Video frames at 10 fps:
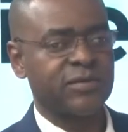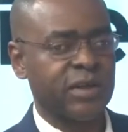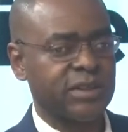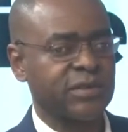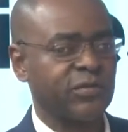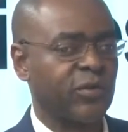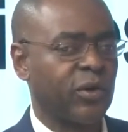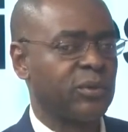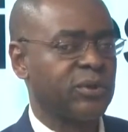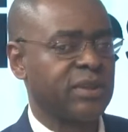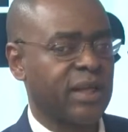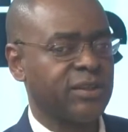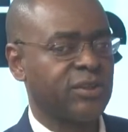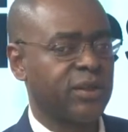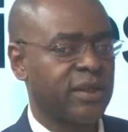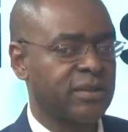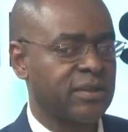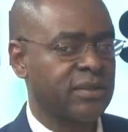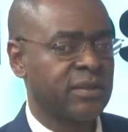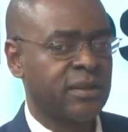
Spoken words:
First and foremost, Nigeria's